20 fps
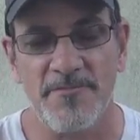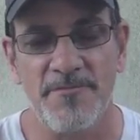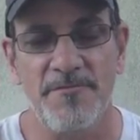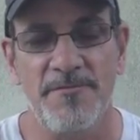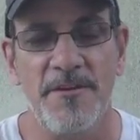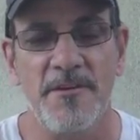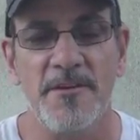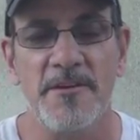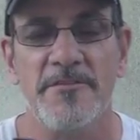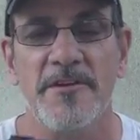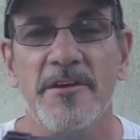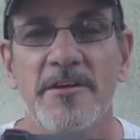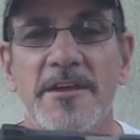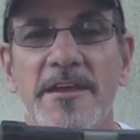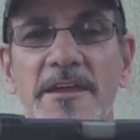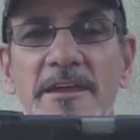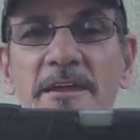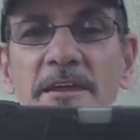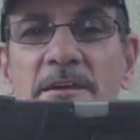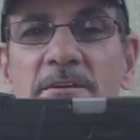Very,
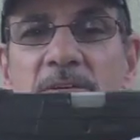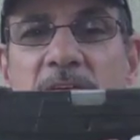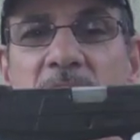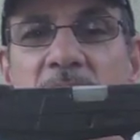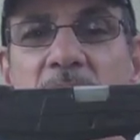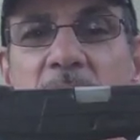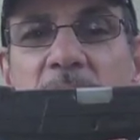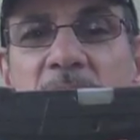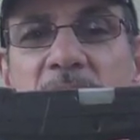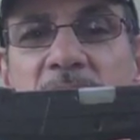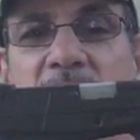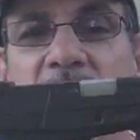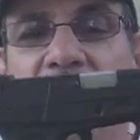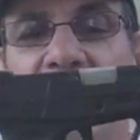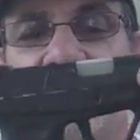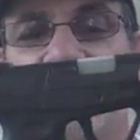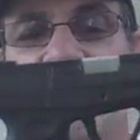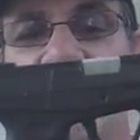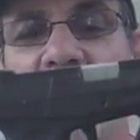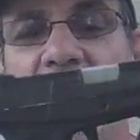very ergonomic
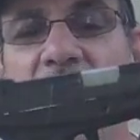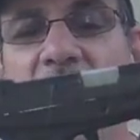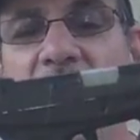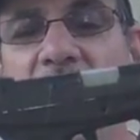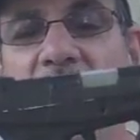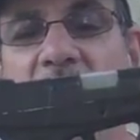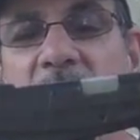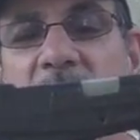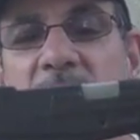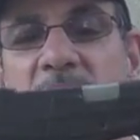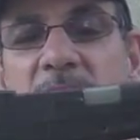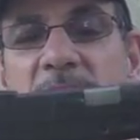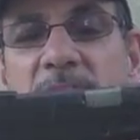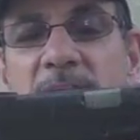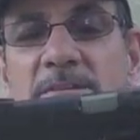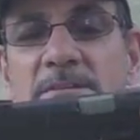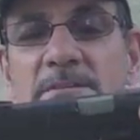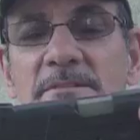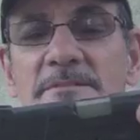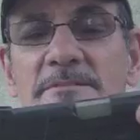design.
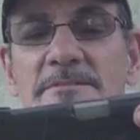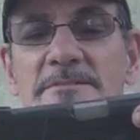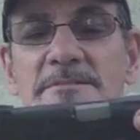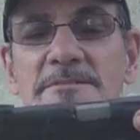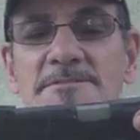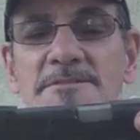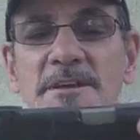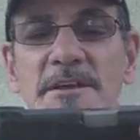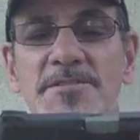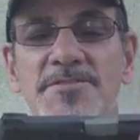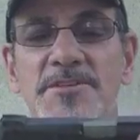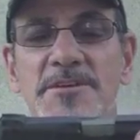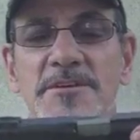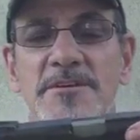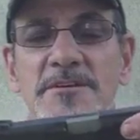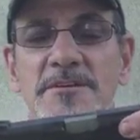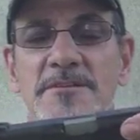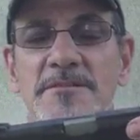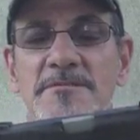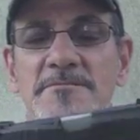It's got
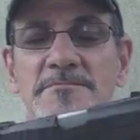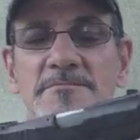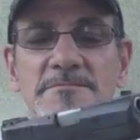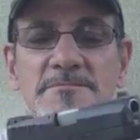the